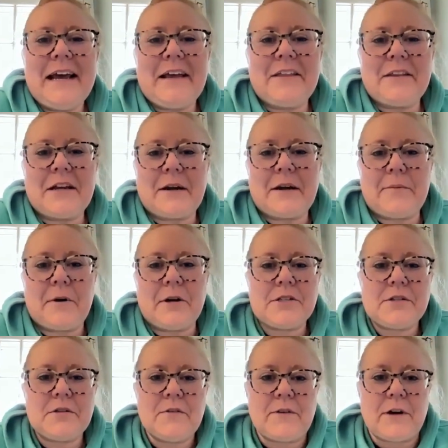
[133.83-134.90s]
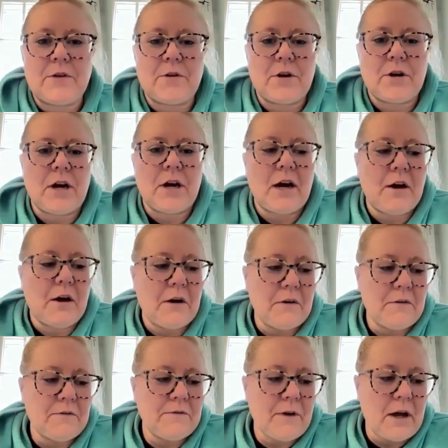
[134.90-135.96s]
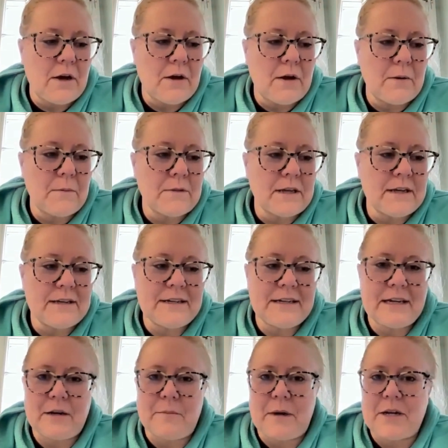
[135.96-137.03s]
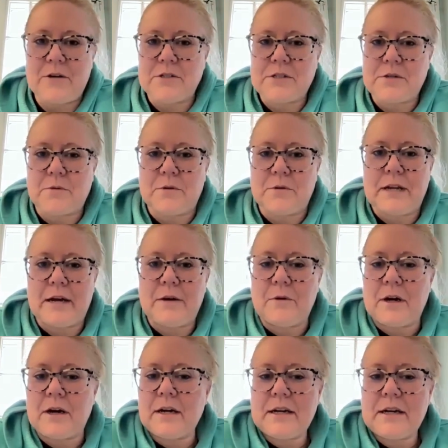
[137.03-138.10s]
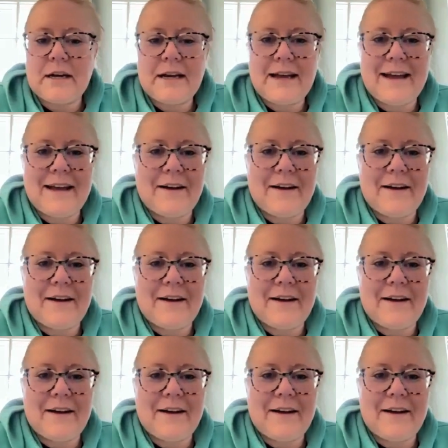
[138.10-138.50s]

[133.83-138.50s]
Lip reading: And then I am also the founder of the Indiana Microschool Network.